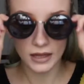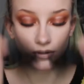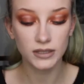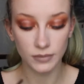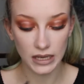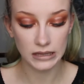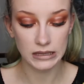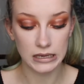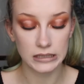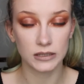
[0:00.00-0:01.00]
And the reason I'm taking
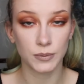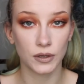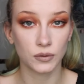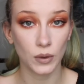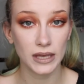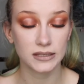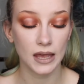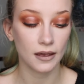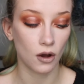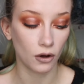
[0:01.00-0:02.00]
these is because we're
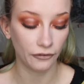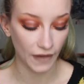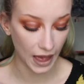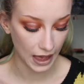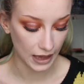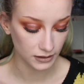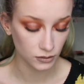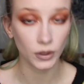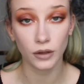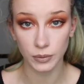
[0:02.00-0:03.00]
setting off
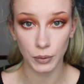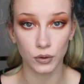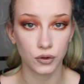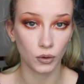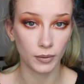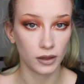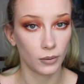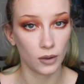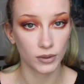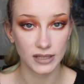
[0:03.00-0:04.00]
at, we're going to Portugal by the
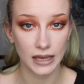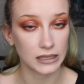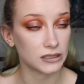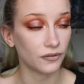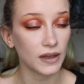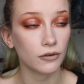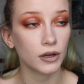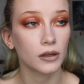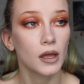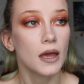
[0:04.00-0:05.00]
way, we're staying in
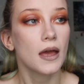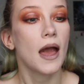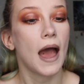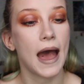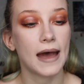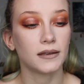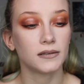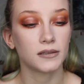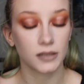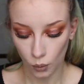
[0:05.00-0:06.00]
Tavira
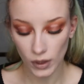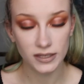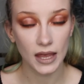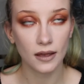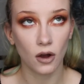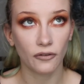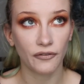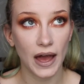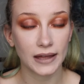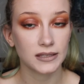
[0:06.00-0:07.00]
and we're setting
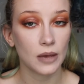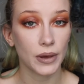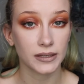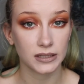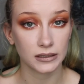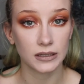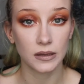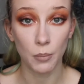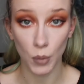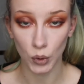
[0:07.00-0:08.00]
off at 10 past 6 in
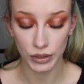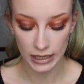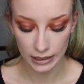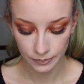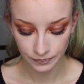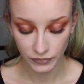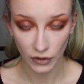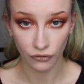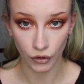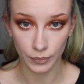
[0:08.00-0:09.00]
the morning
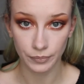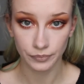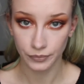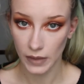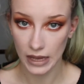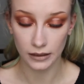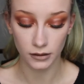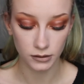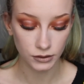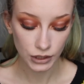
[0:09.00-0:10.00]
from
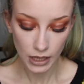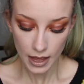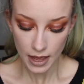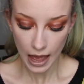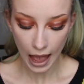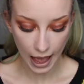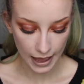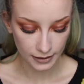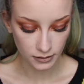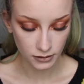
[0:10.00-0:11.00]
England
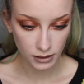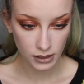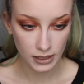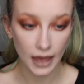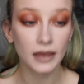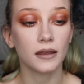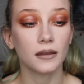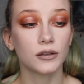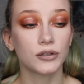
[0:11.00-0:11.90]
and getting